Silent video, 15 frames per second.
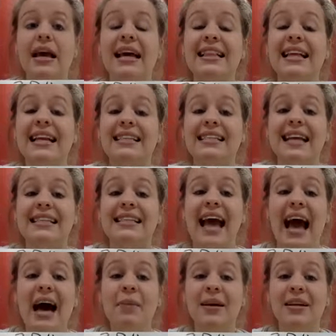And then it says
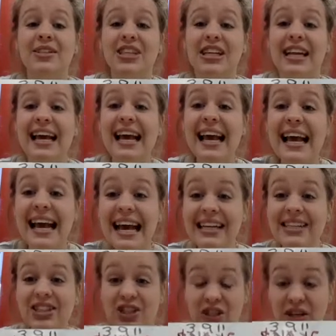how much did
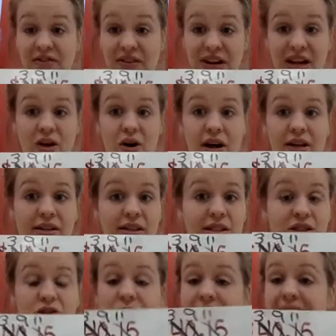each DVD
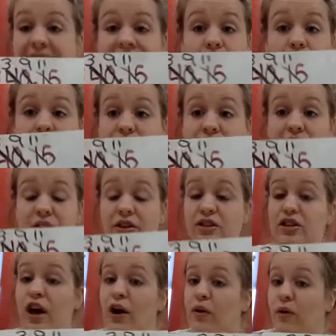cost. So it doesn't want to know the
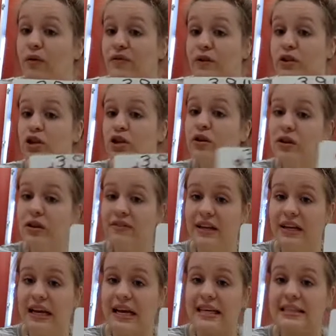total for 2
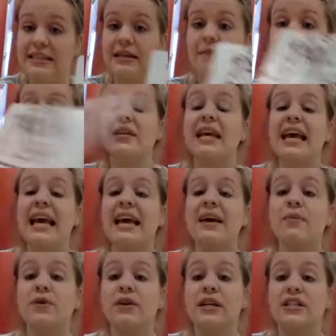DVDs.
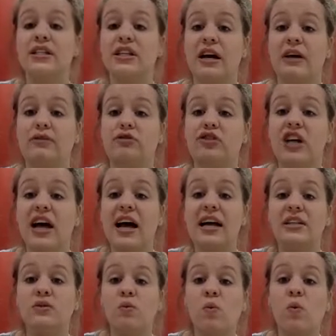It wanted to know
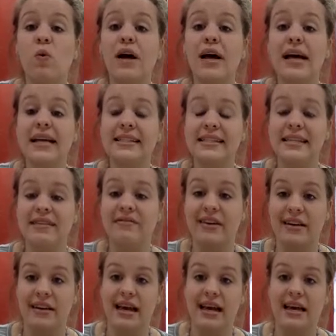just 1
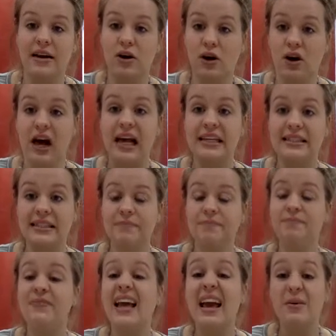DVD cost.
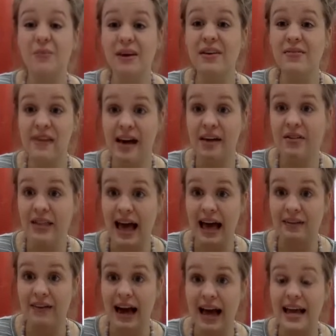And we found
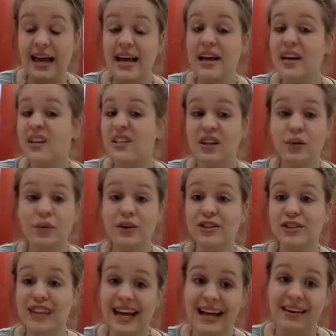that, right? So
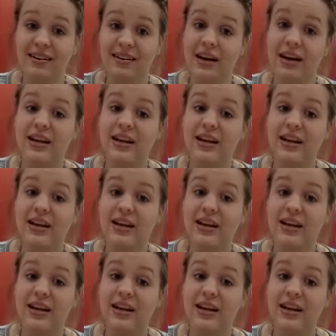we're done.